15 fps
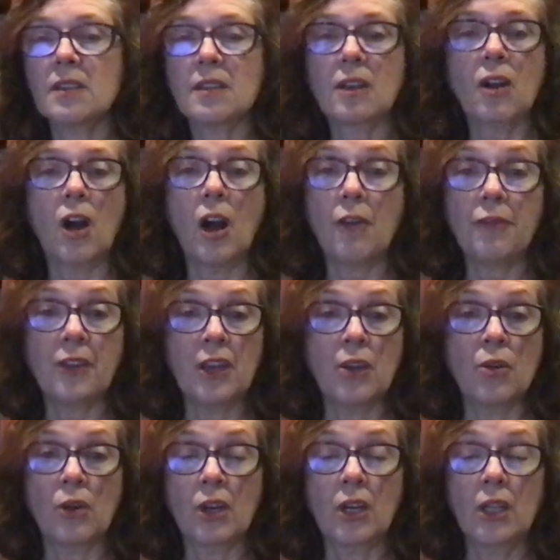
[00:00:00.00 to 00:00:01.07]
coughing
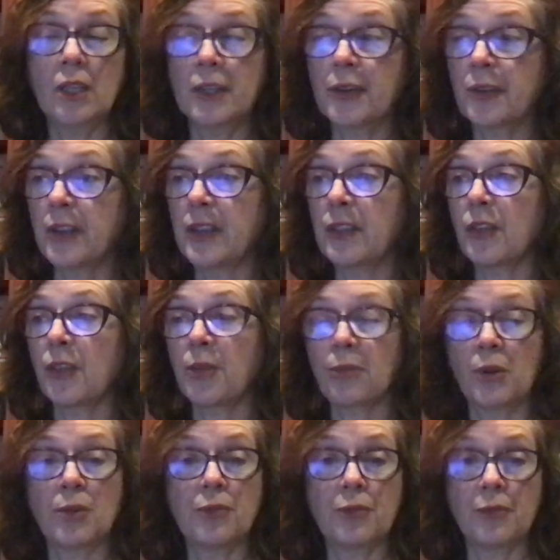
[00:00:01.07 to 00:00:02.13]
or clearing the
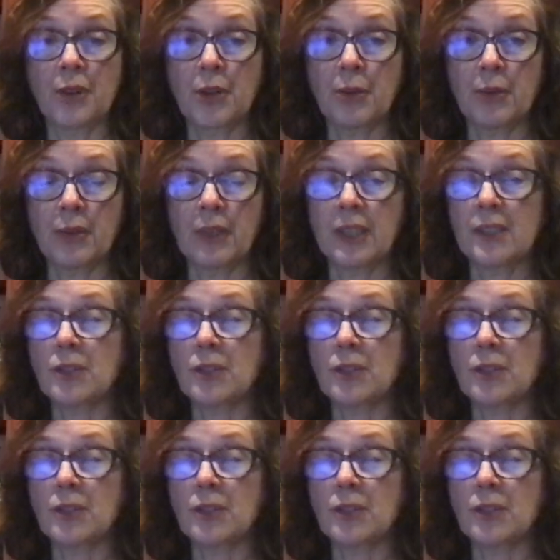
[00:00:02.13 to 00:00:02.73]
throat frequently.